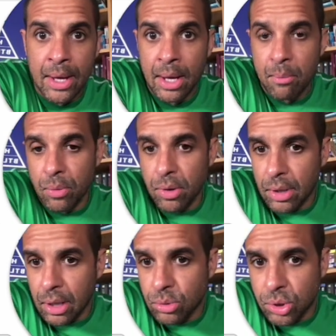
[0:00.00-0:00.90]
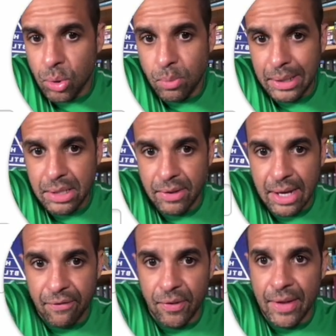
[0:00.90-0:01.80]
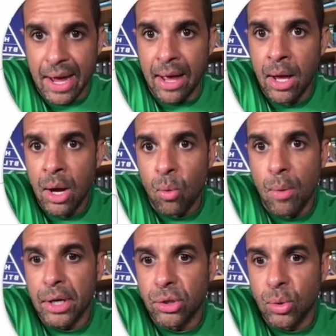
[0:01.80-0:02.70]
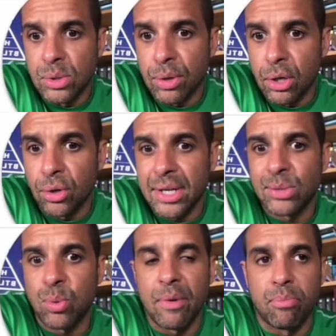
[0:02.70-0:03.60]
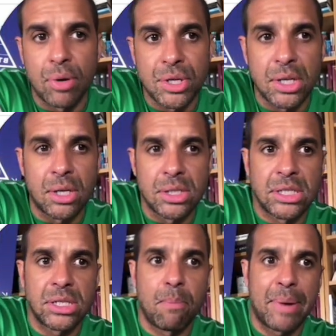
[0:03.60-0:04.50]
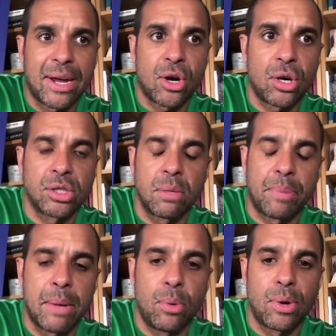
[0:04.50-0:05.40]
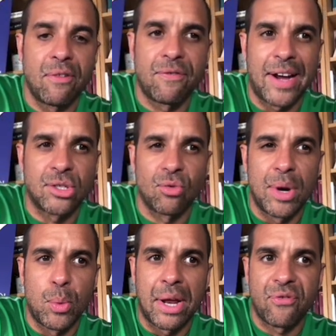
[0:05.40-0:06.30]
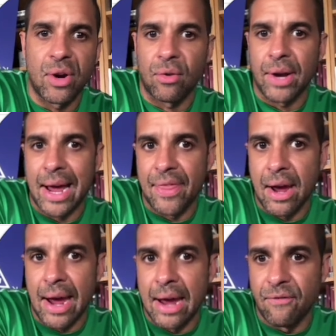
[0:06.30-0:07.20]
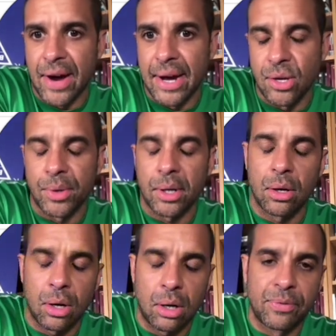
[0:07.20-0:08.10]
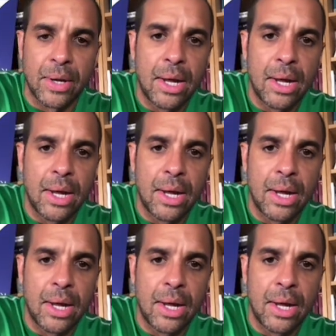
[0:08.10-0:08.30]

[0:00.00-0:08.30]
but we're not going to go too much in depth on that. What we're going to do is we're going to look at this with a bridging, because this is a big cost that people don't factor in when they're figuring out their end value. And a lot of